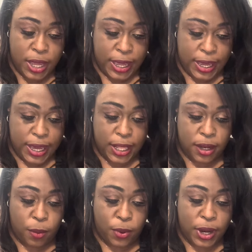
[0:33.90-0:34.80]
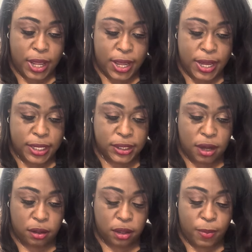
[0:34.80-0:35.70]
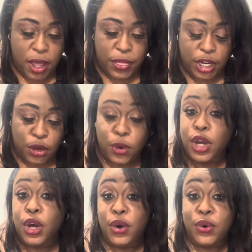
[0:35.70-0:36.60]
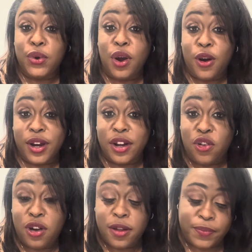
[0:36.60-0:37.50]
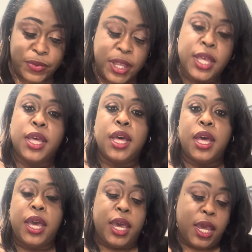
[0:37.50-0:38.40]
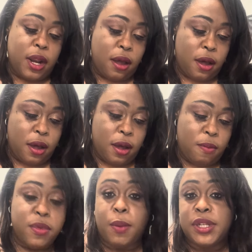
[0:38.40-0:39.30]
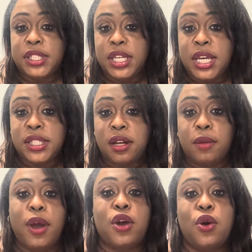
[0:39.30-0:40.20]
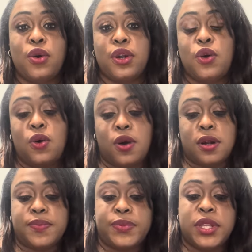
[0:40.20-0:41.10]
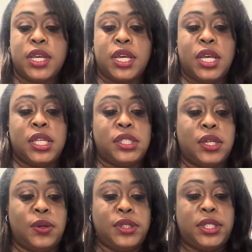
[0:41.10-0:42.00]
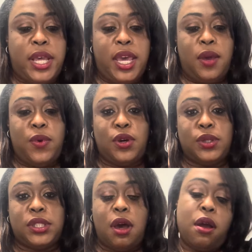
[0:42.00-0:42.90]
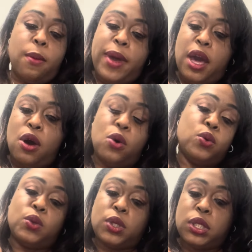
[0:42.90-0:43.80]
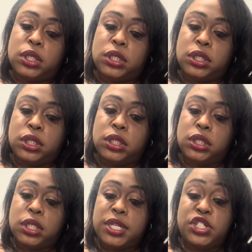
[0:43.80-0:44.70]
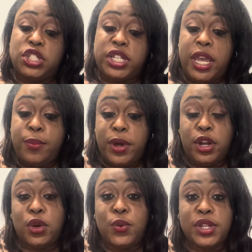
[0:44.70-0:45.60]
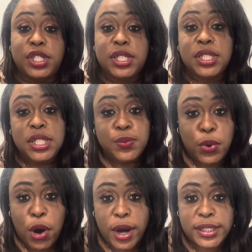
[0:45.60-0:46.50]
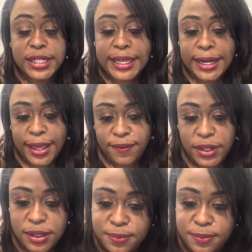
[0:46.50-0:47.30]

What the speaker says: And number 9 talked about the liquid gold argan oil. And number 10 talked about coconut oil. So today we're going to talk about shea butter, which this is part 11.